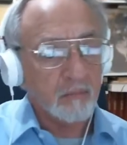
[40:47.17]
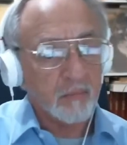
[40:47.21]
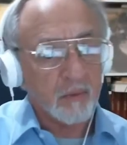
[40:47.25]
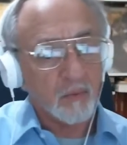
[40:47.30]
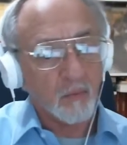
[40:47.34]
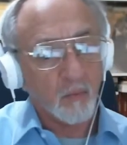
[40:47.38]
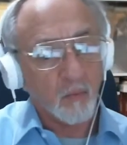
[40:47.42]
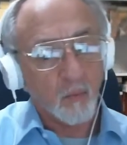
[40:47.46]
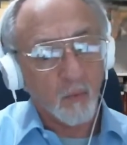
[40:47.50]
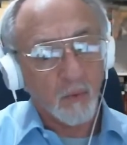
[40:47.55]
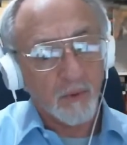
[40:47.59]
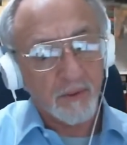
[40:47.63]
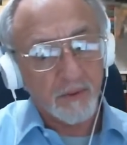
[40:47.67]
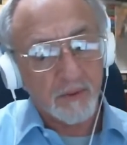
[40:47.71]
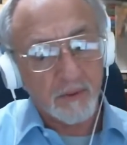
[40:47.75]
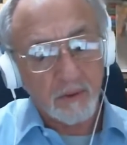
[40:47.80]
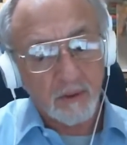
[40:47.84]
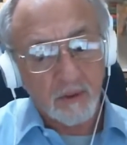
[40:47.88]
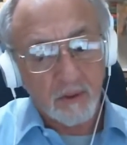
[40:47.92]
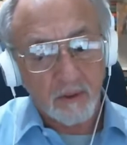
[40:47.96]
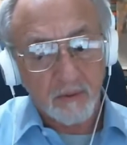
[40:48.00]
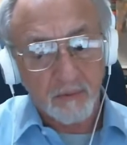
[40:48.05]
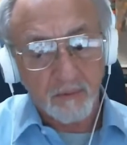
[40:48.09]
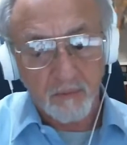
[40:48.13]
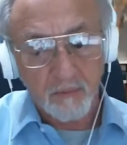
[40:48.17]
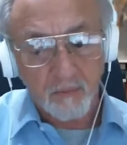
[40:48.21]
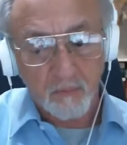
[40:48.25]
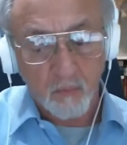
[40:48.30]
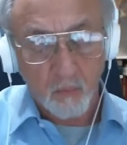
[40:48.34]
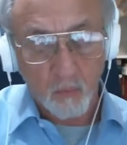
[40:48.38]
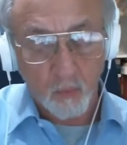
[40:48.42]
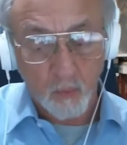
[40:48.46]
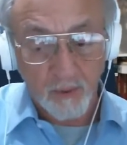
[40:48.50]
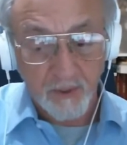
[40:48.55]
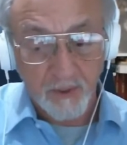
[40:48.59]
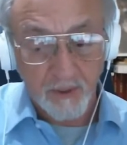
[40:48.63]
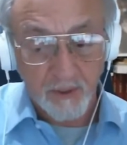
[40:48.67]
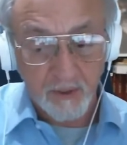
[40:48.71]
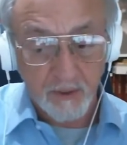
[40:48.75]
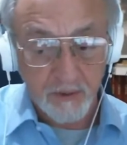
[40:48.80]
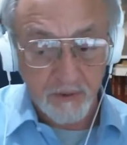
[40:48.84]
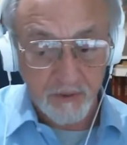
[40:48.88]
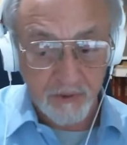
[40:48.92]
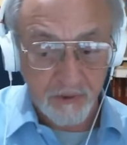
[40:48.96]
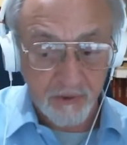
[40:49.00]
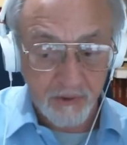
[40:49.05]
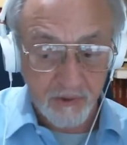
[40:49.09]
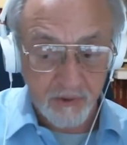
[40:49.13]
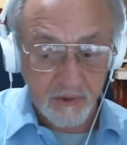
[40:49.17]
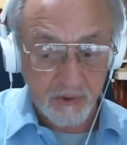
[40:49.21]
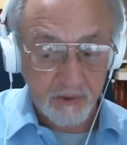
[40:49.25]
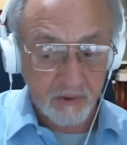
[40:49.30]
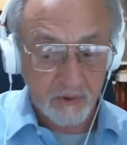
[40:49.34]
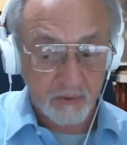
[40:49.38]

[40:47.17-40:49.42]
But one of the other ways,